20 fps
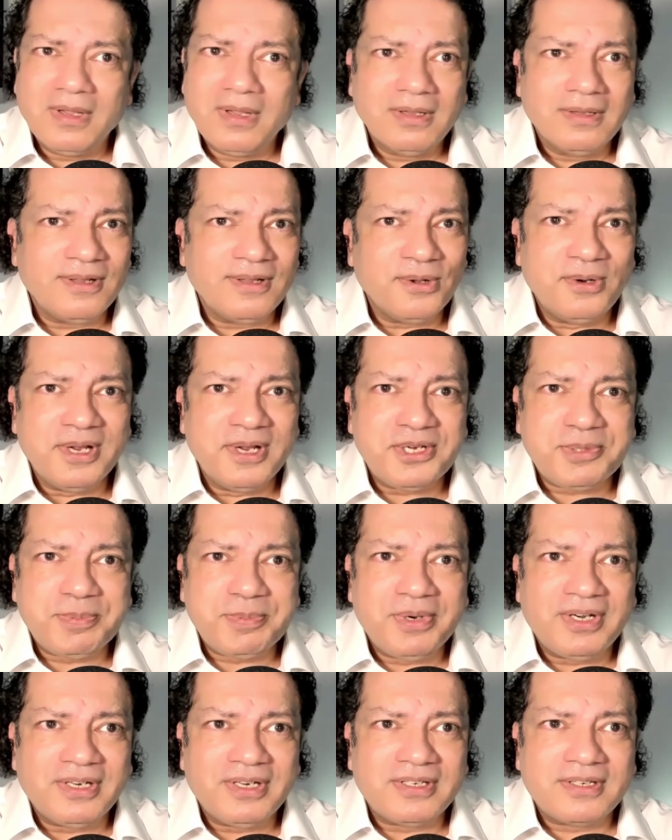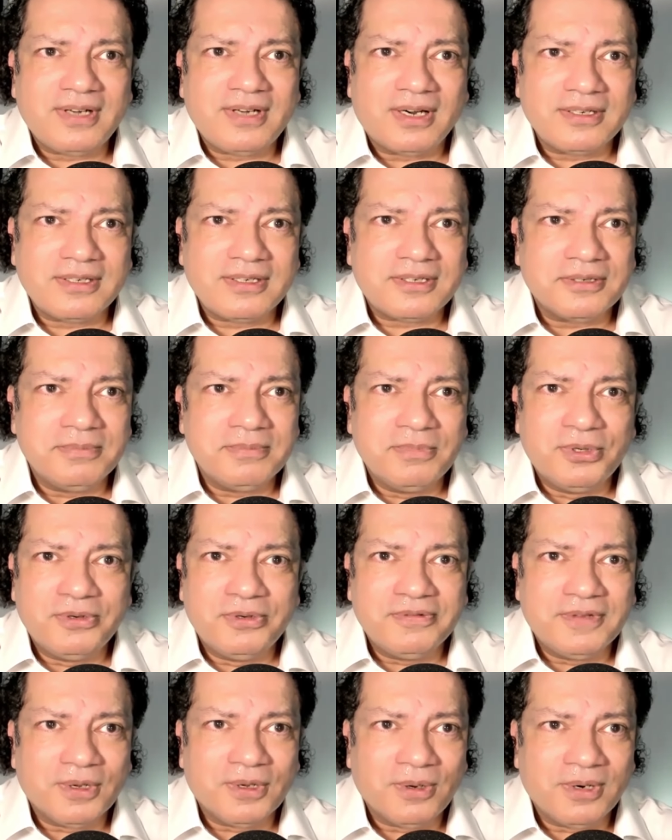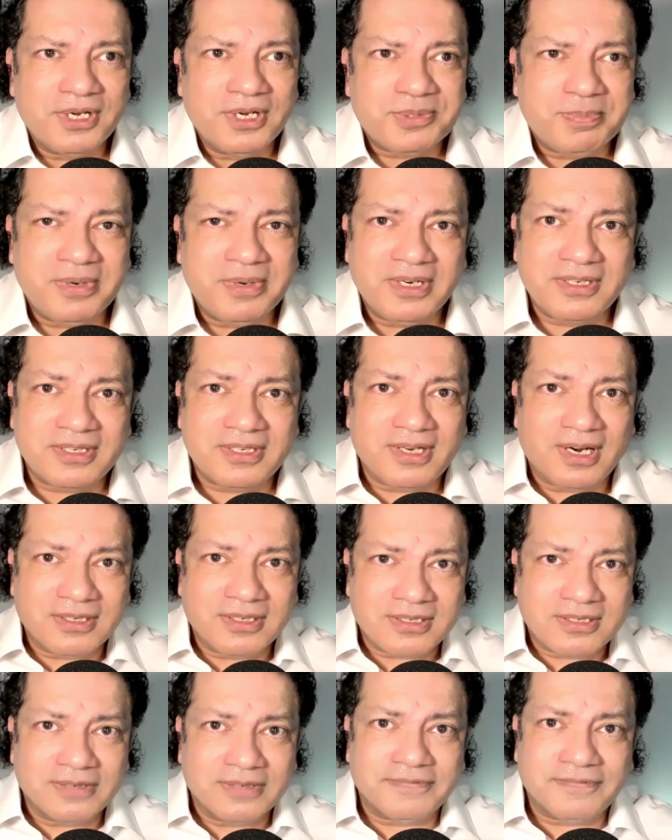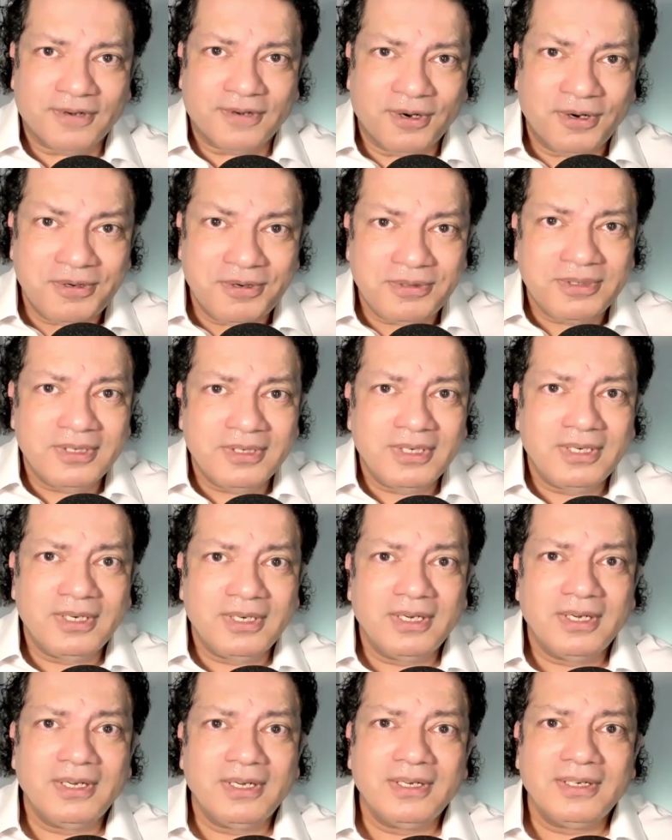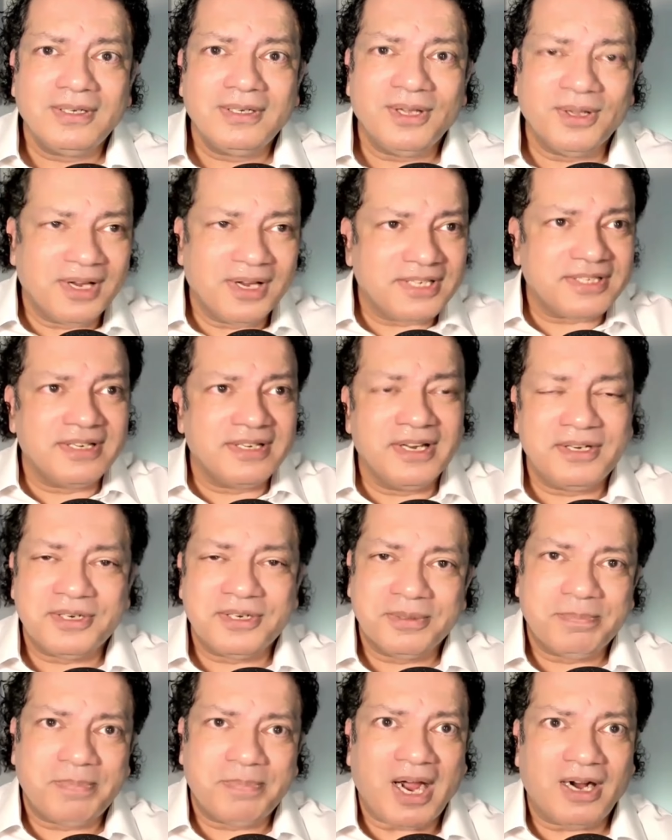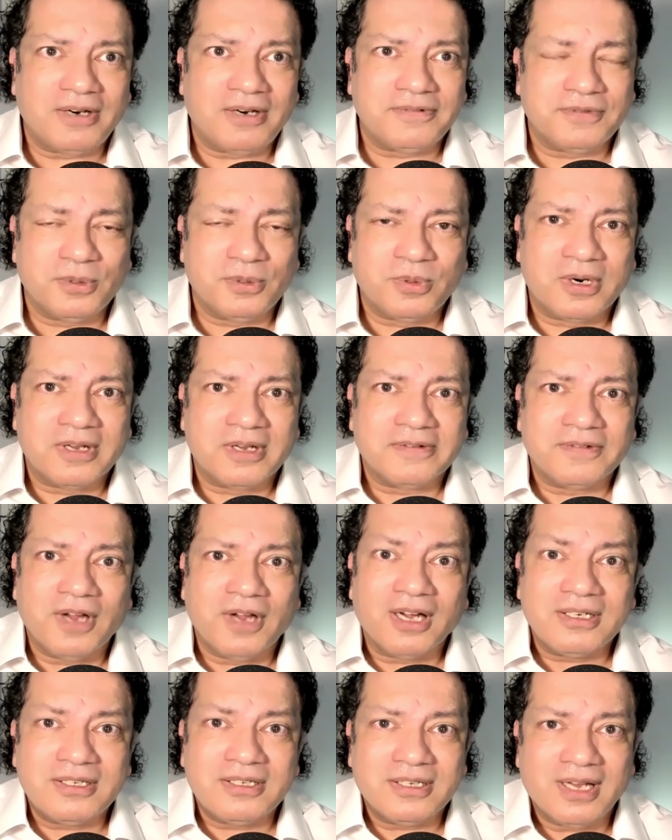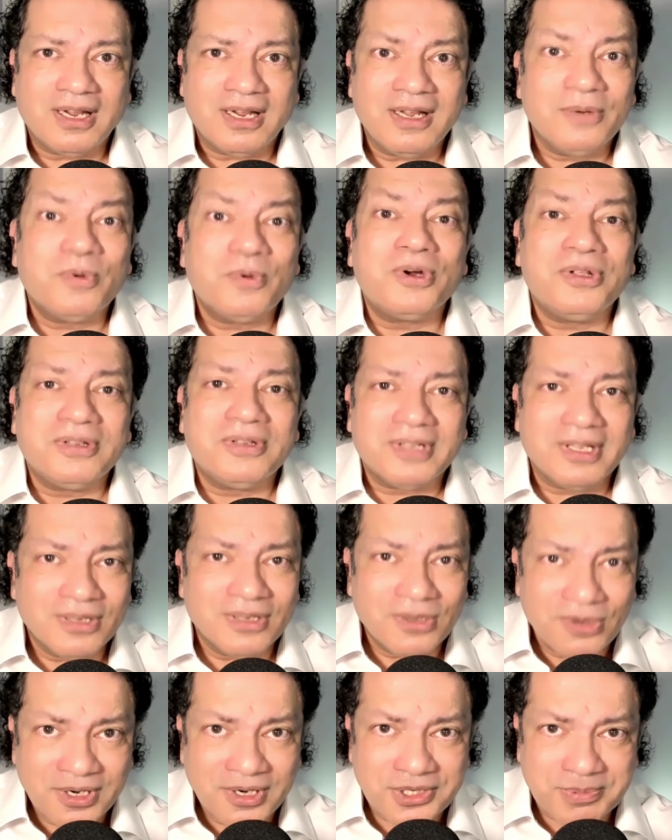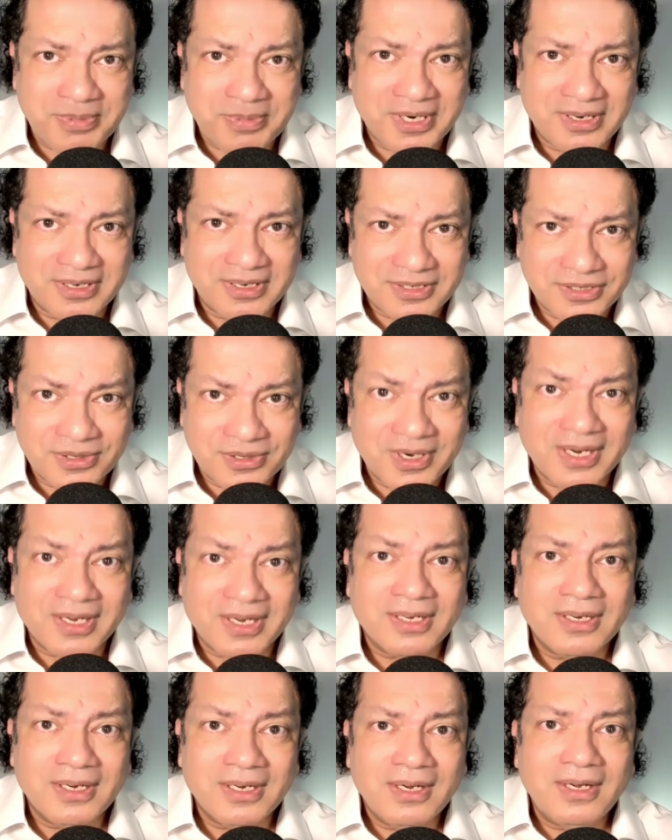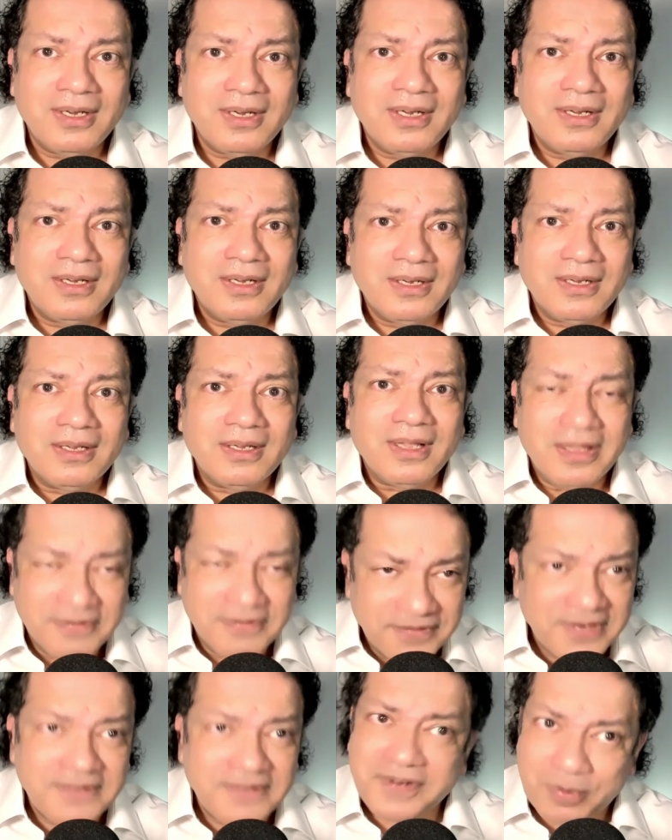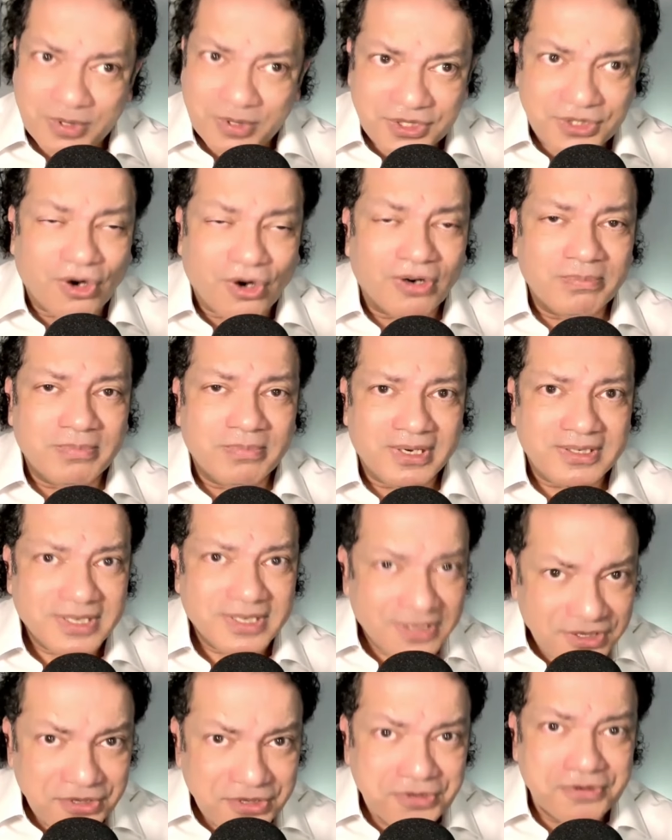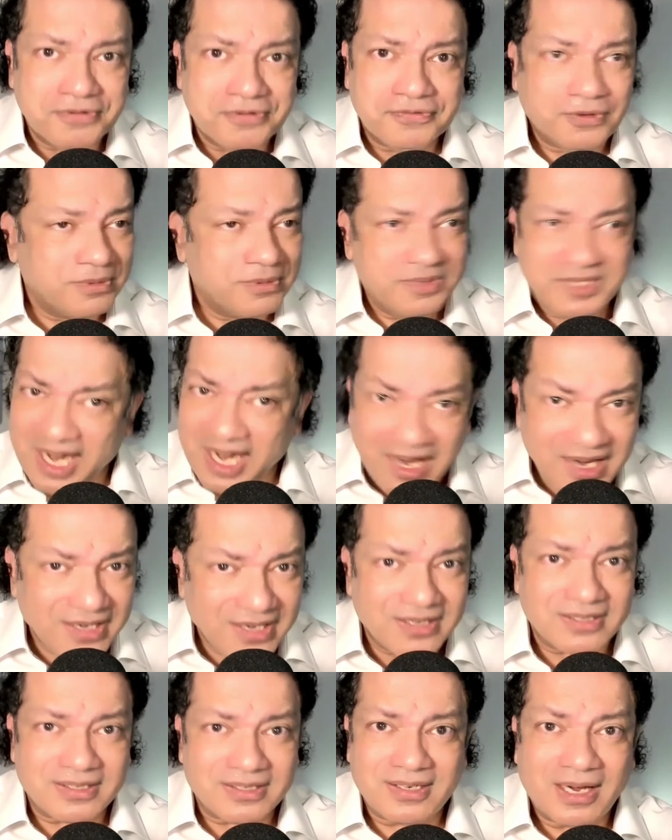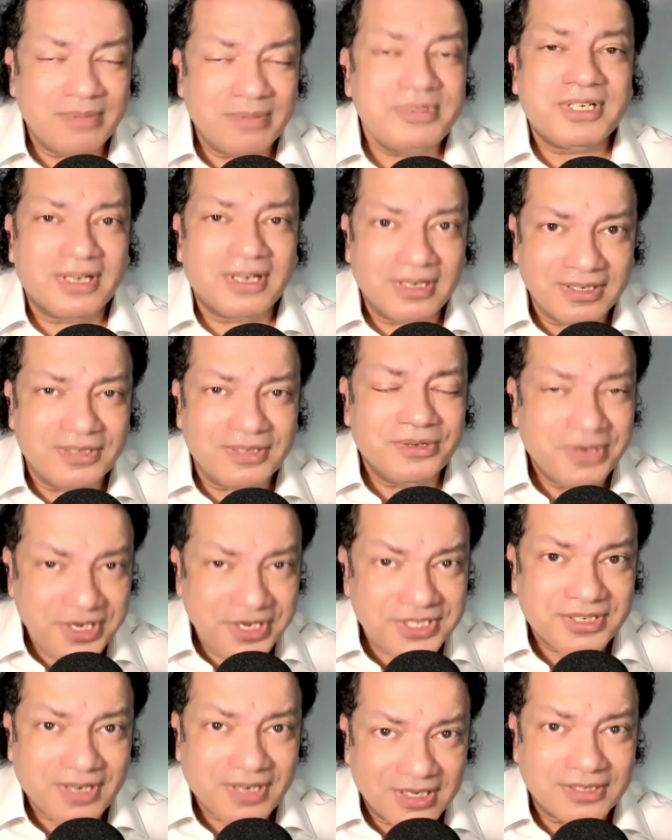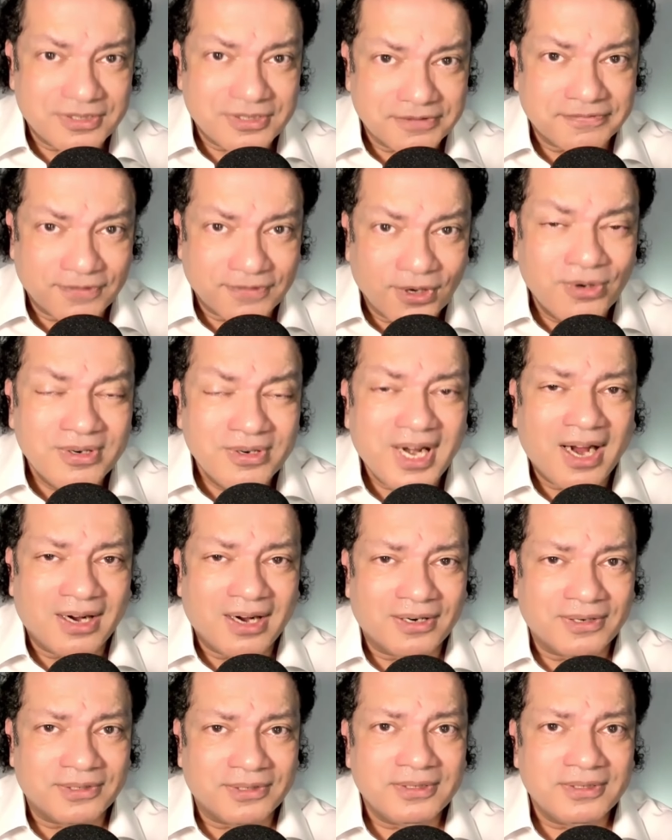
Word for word: the Holy Spirit starts to move, the Holy Spirit starts to flow. You're listening to a powerful word of God today, and what do you think the Holy Spirit is doing? Even if He was dormant in you for days, I'm telling you, He started to flow now.